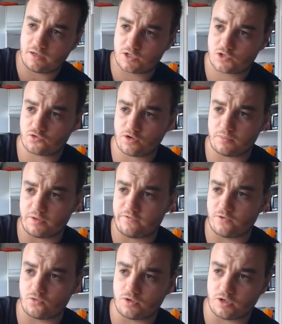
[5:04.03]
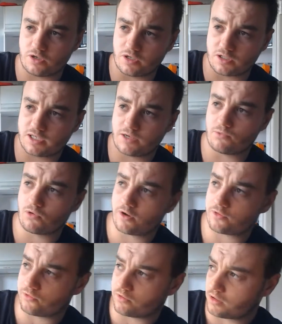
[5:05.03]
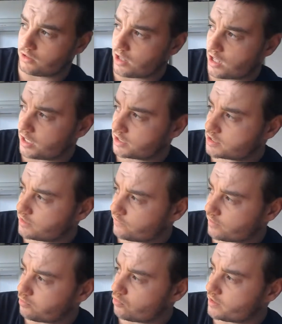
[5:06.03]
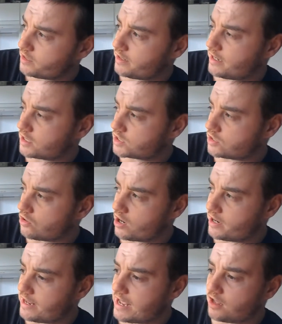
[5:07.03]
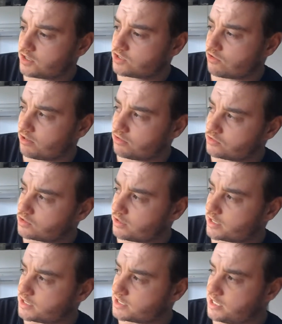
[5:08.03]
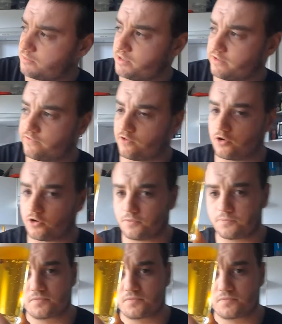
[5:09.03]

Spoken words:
extremely filtered. You can see right through the glass. If I point it outside looks like a sepia photo.